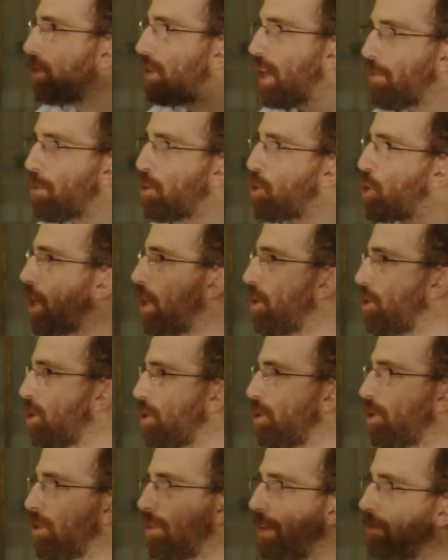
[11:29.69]
never
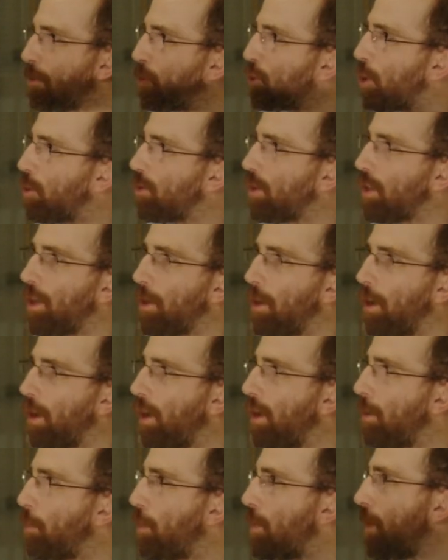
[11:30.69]
changes, never shows an
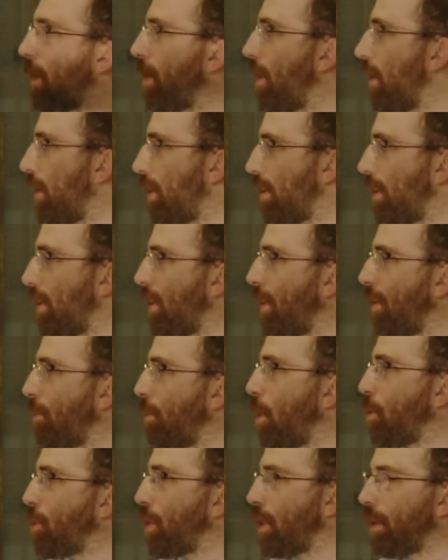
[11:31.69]
empathetic
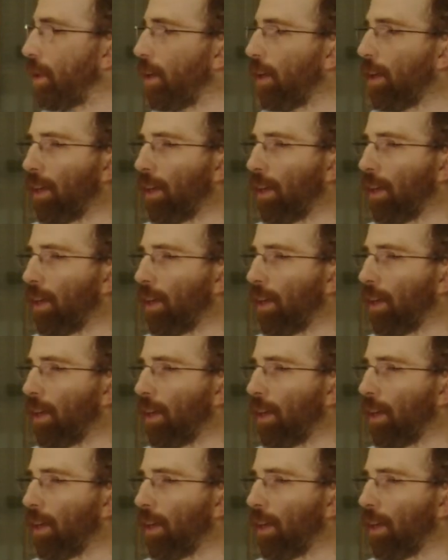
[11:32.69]
motion.